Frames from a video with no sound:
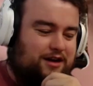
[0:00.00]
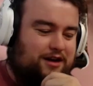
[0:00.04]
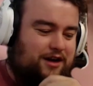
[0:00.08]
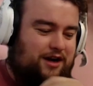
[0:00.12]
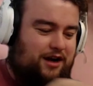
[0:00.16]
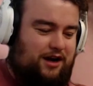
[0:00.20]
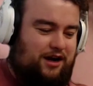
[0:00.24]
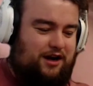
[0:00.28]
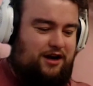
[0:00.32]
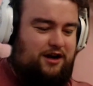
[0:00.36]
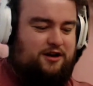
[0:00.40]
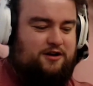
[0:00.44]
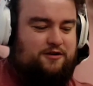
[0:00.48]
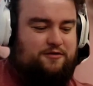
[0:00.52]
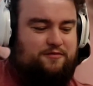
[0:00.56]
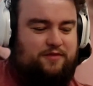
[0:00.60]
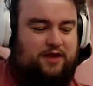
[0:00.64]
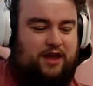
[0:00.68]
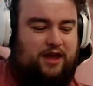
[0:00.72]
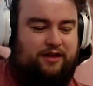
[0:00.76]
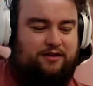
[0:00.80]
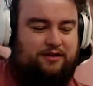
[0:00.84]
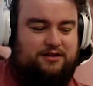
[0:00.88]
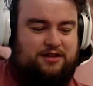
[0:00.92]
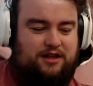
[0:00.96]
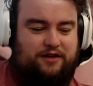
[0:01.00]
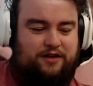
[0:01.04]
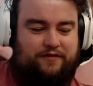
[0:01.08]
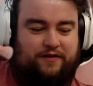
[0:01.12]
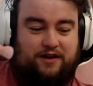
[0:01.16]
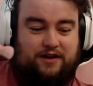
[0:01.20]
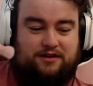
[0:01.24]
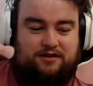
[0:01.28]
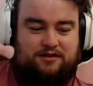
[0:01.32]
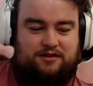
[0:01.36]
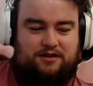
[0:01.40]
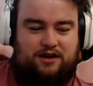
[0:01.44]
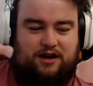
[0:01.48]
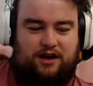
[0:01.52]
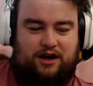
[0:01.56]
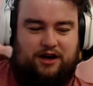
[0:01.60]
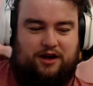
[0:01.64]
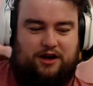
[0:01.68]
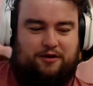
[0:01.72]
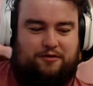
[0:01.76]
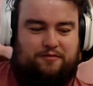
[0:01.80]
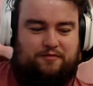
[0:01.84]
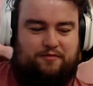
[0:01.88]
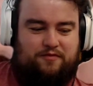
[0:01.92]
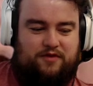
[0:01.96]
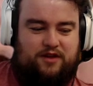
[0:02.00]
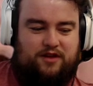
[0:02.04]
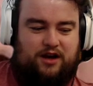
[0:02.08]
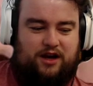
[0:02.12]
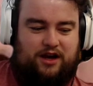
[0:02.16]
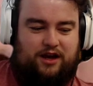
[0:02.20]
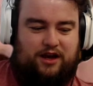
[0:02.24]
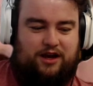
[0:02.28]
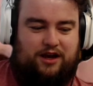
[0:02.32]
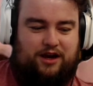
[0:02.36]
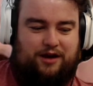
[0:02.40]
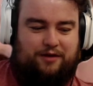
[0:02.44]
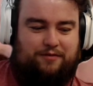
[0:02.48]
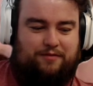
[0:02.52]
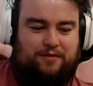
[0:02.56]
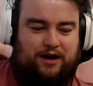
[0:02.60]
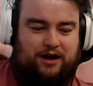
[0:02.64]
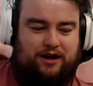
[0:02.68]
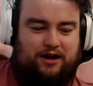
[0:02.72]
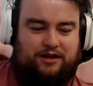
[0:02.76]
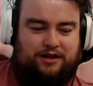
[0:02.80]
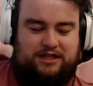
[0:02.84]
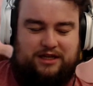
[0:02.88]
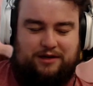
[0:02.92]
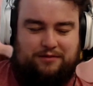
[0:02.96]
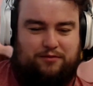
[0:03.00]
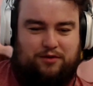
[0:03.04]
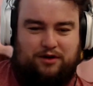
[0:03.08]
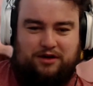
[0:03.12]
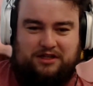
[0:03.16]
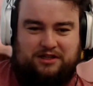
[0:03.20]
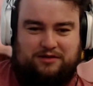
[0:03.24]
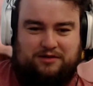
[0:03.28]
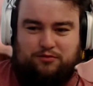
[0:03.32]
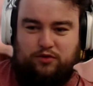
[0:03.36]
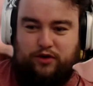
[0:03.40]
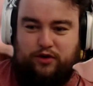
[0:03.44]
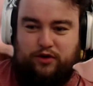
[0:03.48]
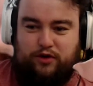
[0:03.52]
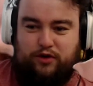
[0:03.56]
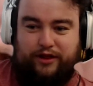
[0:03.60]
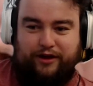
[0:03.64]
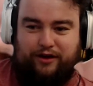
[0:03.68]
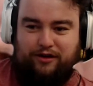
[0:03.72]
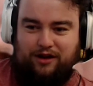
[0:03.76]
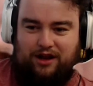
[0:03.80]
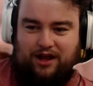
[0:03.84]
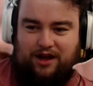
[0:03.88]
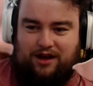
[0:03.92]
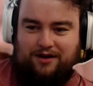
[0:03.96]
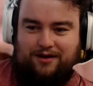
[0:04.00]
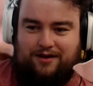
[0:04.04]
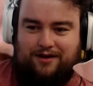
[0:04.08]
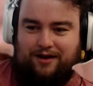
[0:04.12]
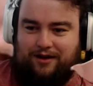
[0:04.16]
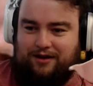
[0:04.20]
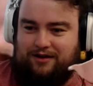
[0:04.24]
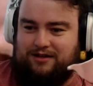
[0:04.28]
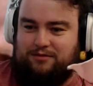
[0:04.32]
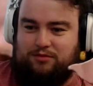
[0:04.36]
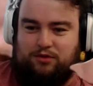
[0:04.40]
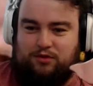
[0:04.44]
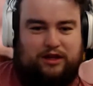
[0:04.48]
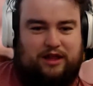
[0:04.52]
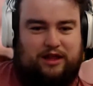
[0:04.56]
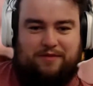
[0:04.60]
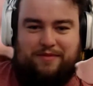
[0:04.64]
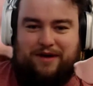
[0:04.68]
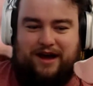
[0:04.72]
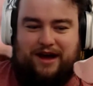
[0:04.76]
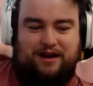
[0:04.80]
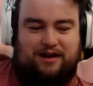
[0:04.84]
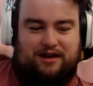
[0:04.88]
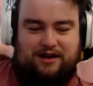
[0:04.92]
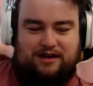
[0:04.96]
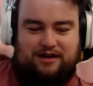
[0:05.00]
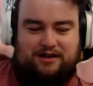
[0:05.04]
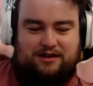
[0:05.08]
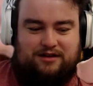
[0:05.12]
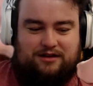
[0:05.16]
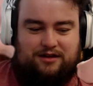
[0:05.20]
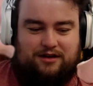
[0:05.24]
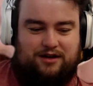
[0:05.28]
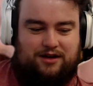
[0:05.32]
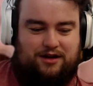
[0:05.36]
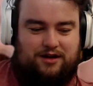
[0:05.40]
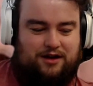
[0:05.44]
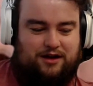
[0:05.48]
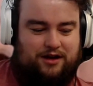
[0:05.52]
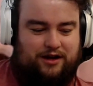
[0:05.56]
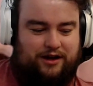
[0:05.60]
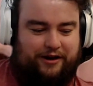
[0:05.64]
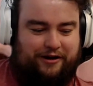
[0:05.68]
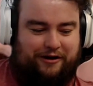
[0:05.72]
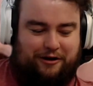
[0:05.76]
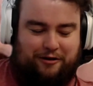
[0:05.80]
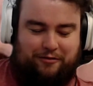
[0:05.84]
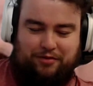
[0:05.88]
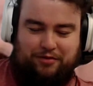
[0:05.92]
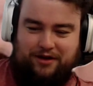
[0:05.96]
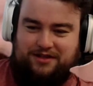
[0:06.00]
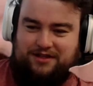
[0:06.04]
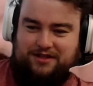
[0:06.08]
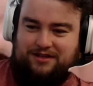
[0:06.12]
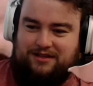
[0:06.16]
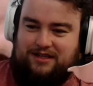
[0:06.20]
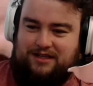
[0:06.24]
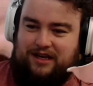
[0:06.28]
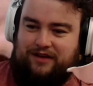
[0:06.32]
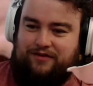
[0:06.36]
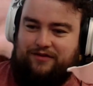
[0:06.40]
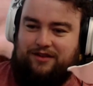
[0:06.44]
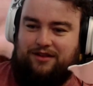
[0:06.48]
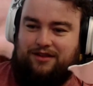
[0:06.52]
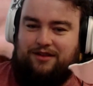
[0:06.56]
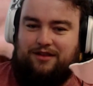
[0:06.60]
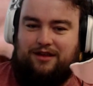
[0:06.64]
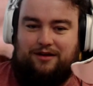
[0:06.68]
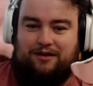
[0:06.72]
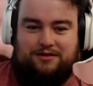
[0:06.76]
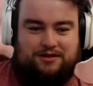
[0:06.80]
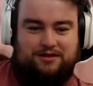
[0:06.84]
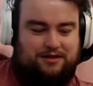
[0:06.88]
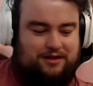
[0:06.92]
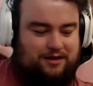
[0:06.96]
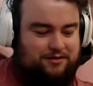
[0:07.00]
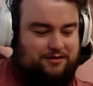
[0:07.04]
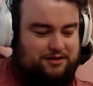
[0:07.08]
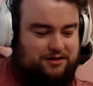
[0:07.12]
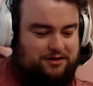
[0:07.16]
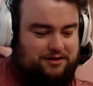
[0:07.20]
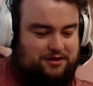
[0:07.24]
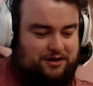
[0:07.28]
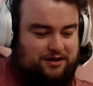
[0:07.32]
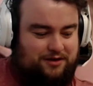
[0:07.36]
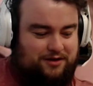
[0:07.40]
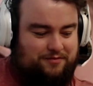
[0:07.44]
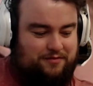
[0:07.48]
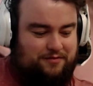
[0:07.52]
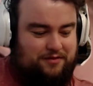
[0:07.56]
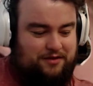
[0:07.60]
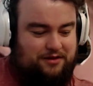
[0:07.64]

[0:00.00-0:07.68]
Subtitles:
Yeah, that was a lot of fun. I got some really good luck, and I got some really bad luck. Ended up placing 7th. That was a good time.